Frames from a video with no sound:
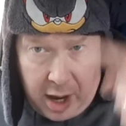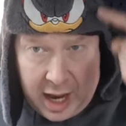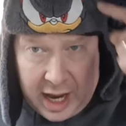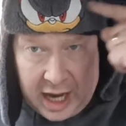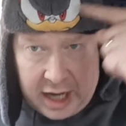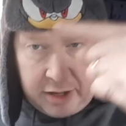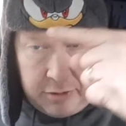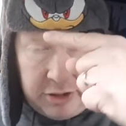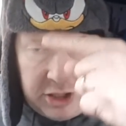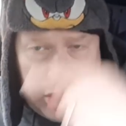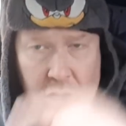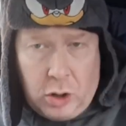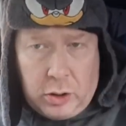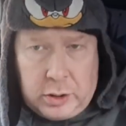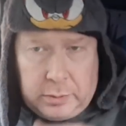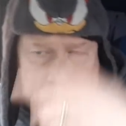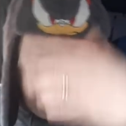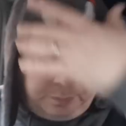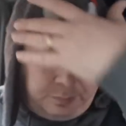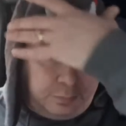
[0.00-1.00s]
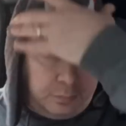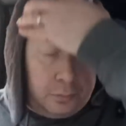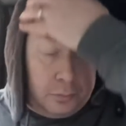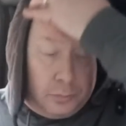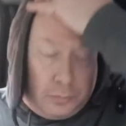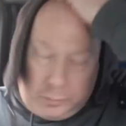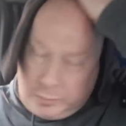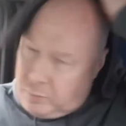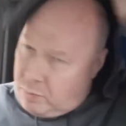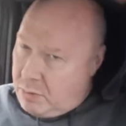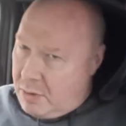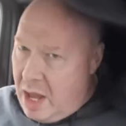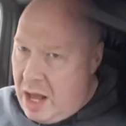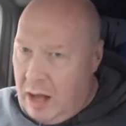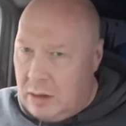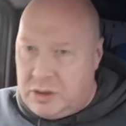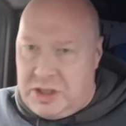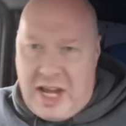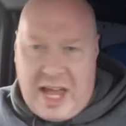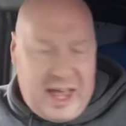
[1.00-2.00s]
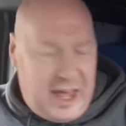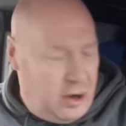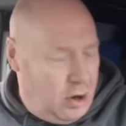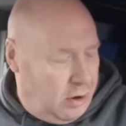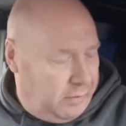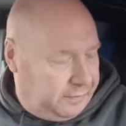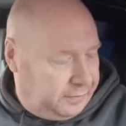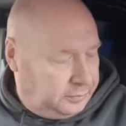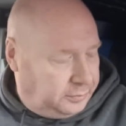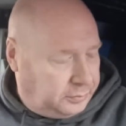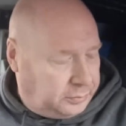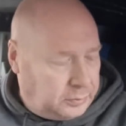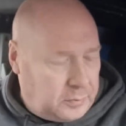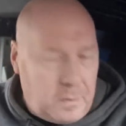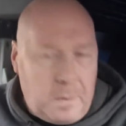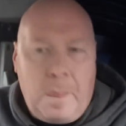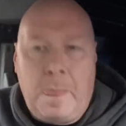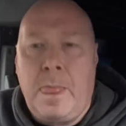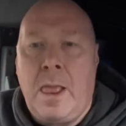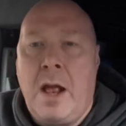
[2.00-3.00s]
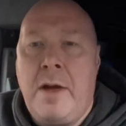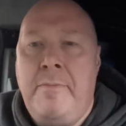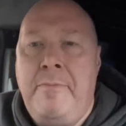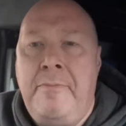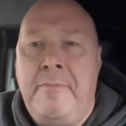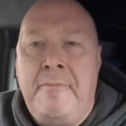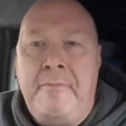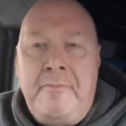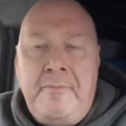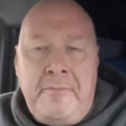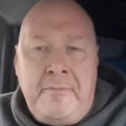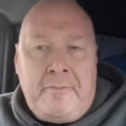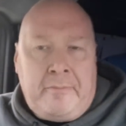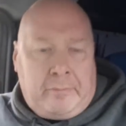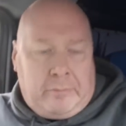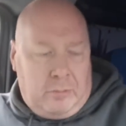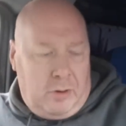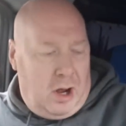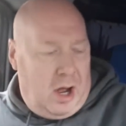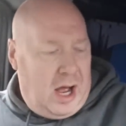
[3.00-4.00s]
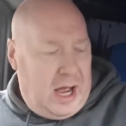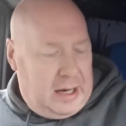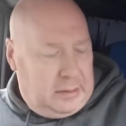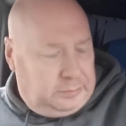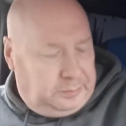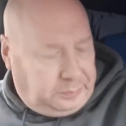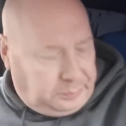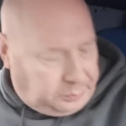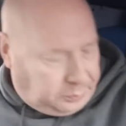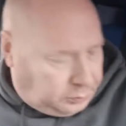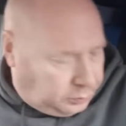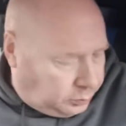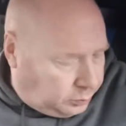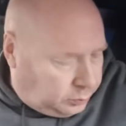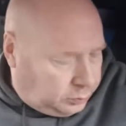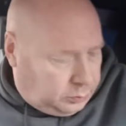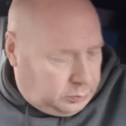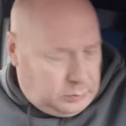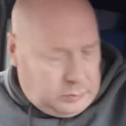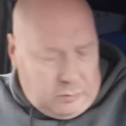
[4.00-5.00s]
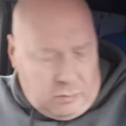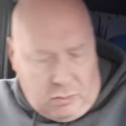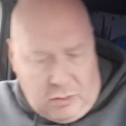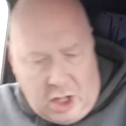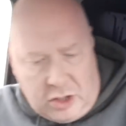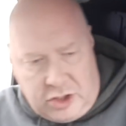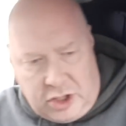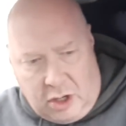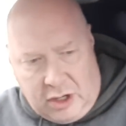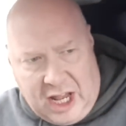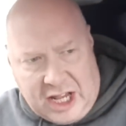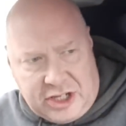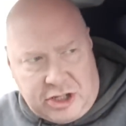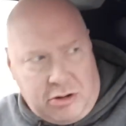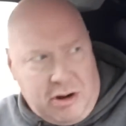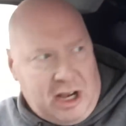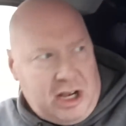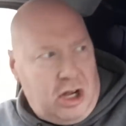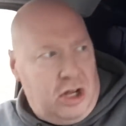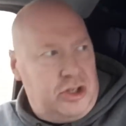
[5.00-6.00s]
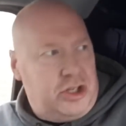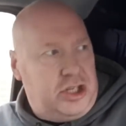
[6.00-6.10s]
Angry duck. I'll take that off. Right. So let's crack on